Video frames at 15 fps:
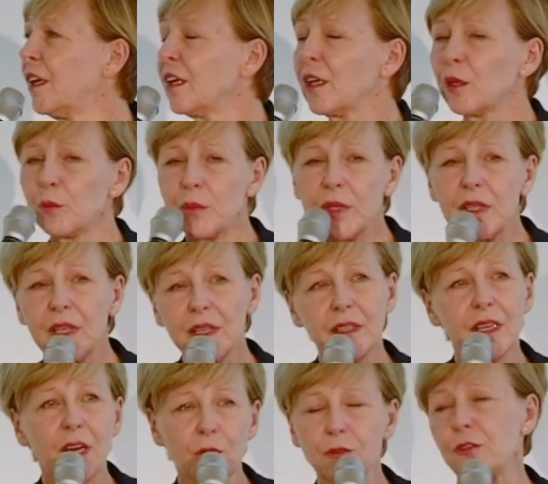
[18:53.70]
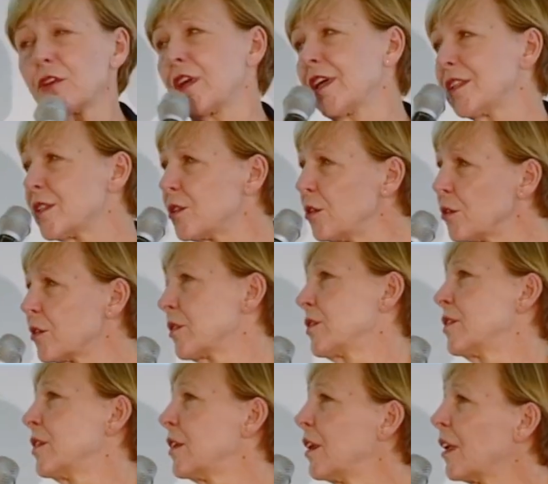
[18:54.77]
can be an authorized
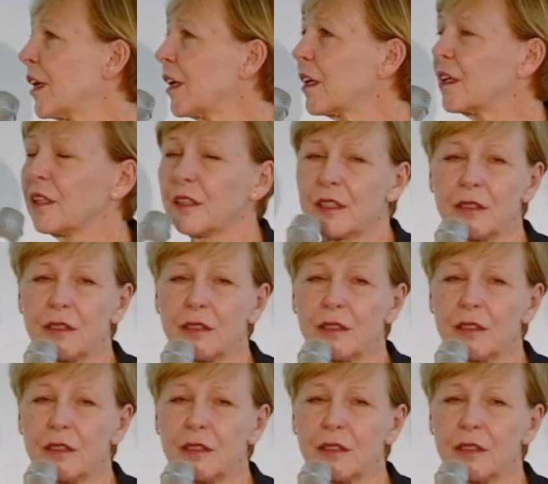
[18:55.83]
user, like